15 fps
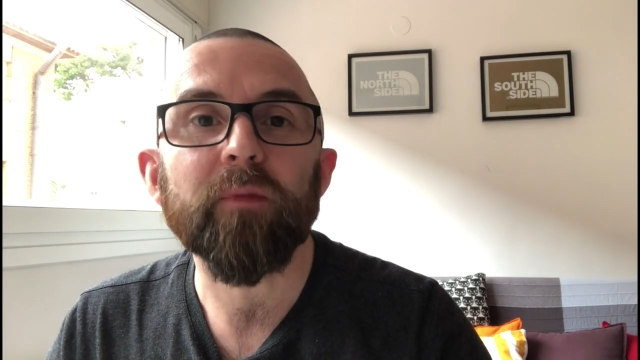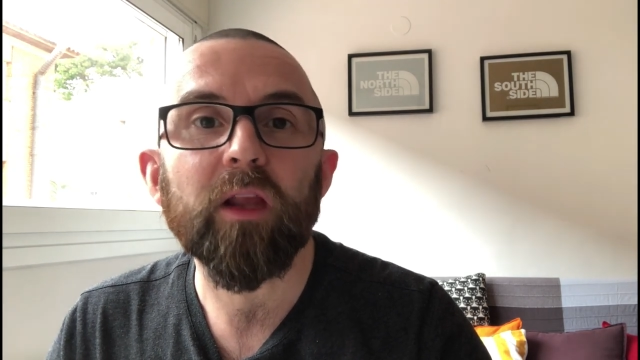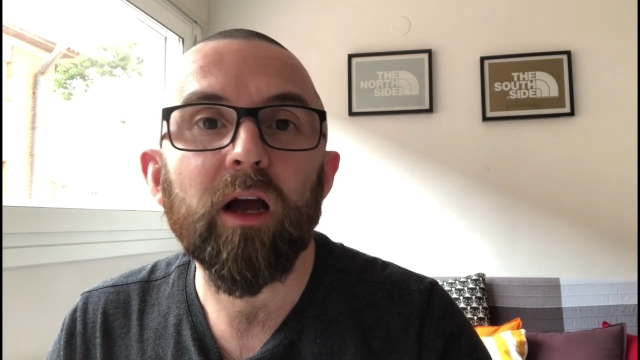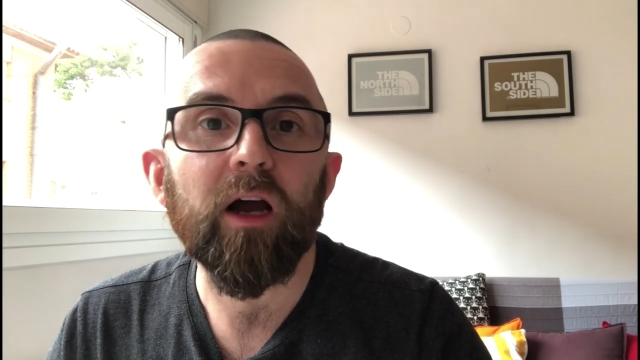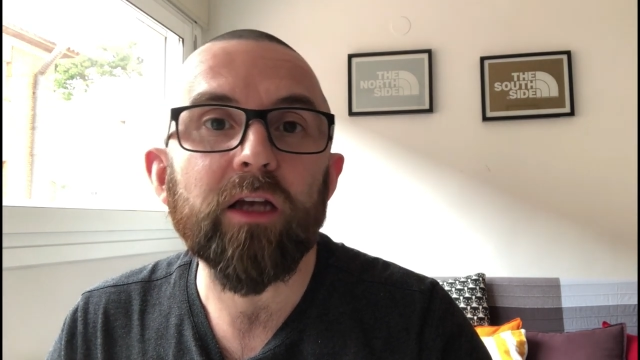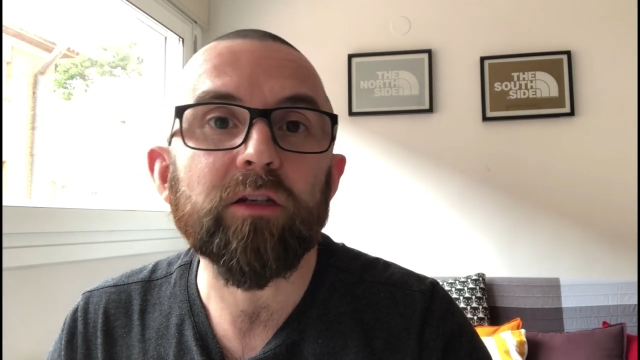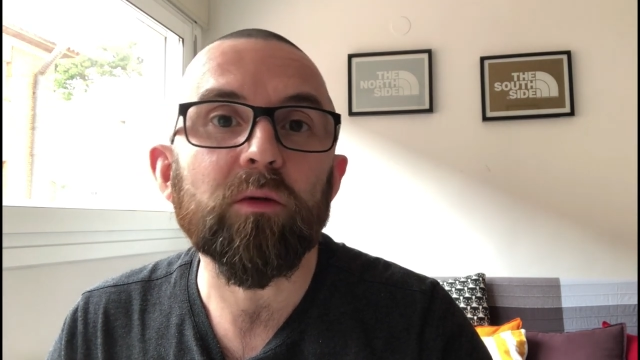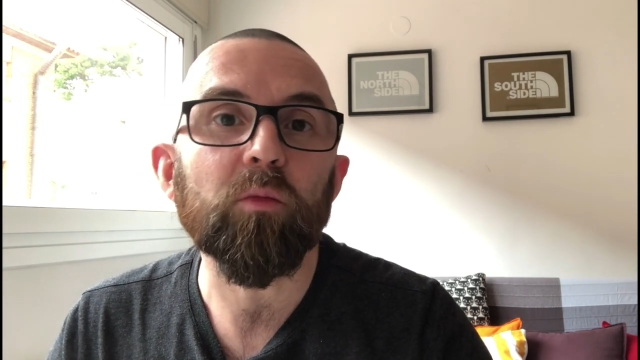
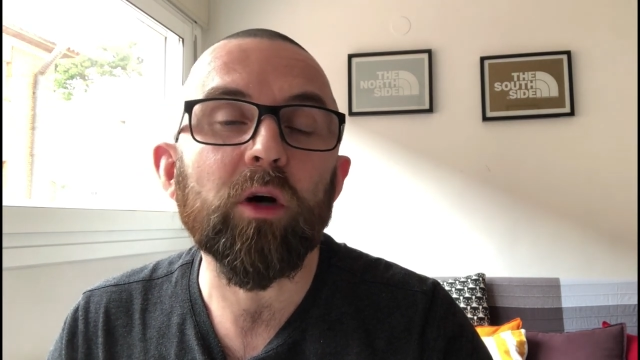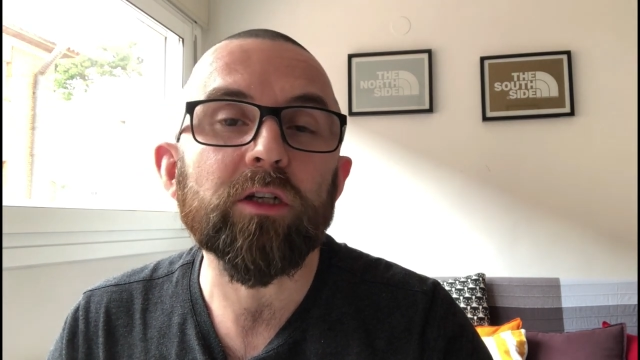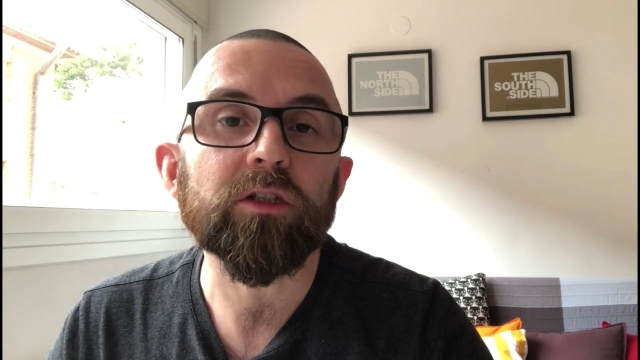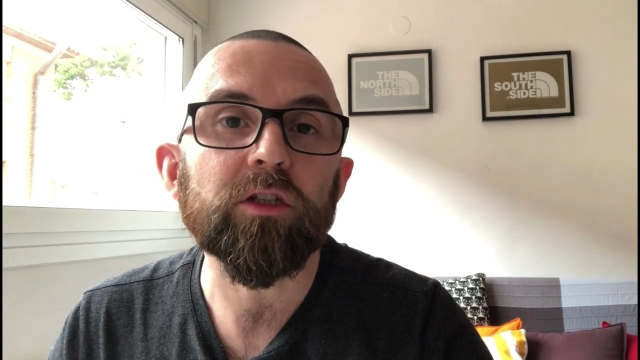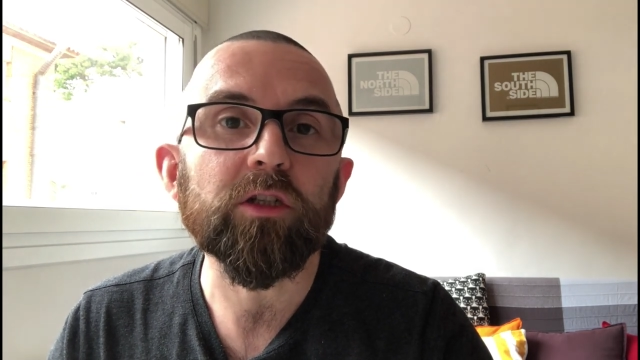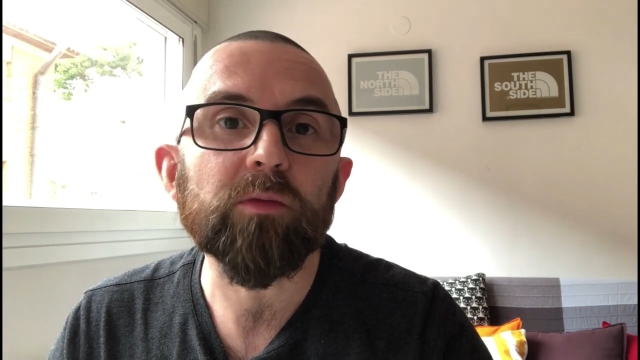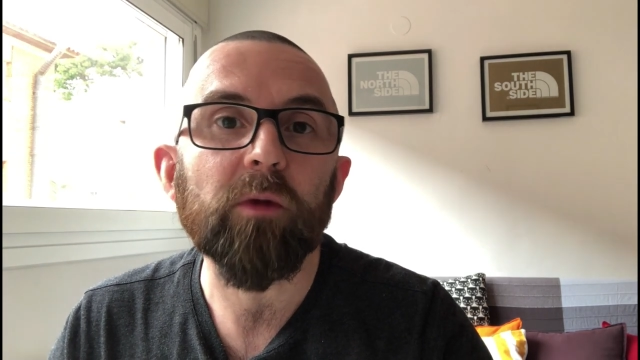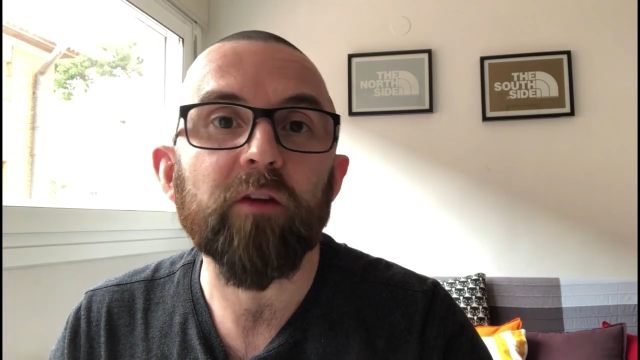I don't want to
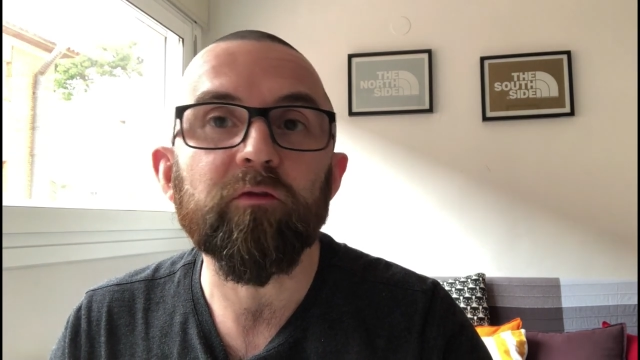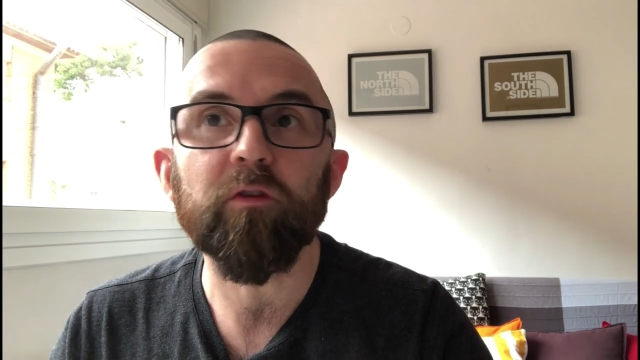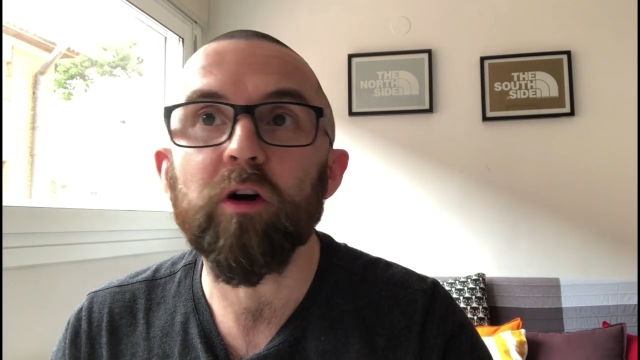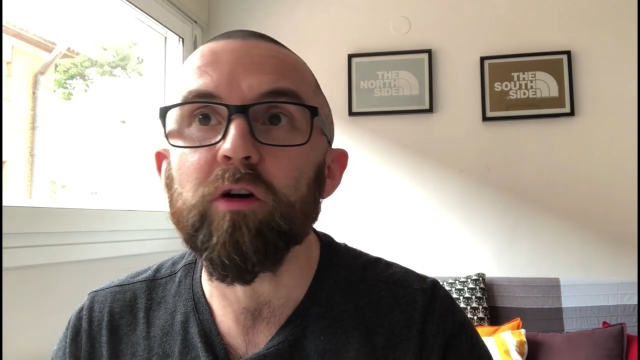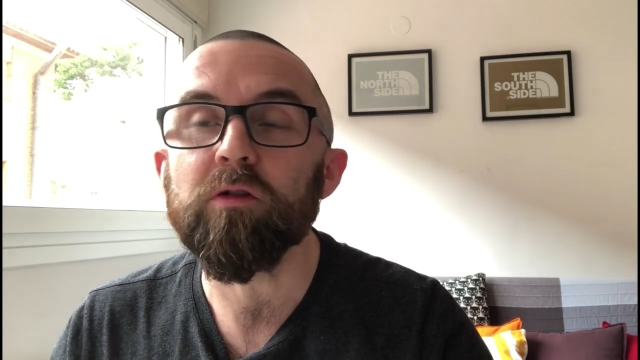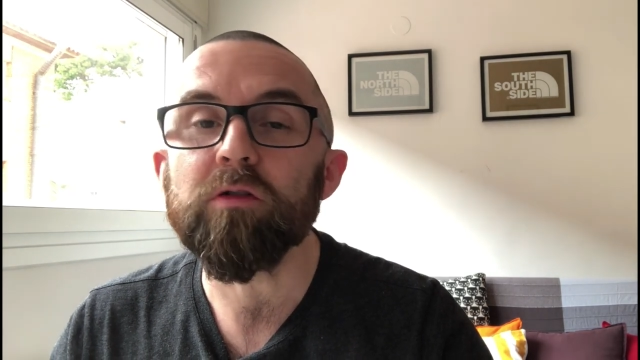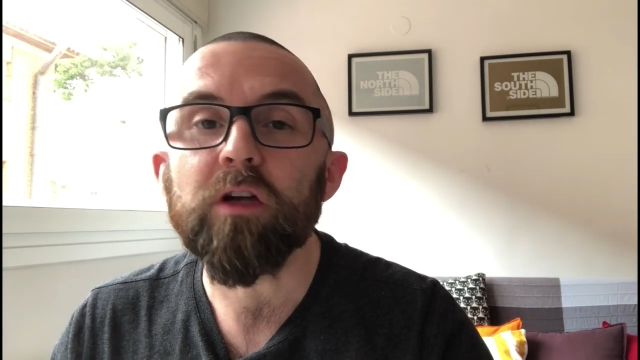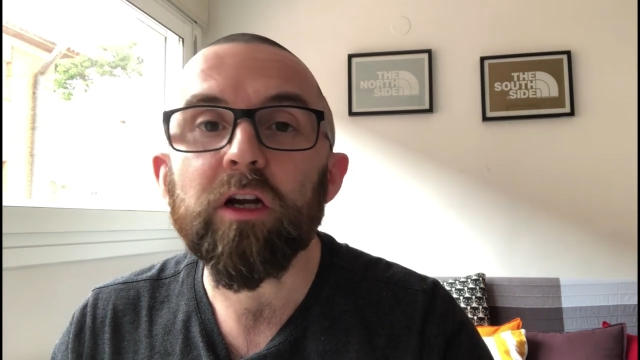use my phone.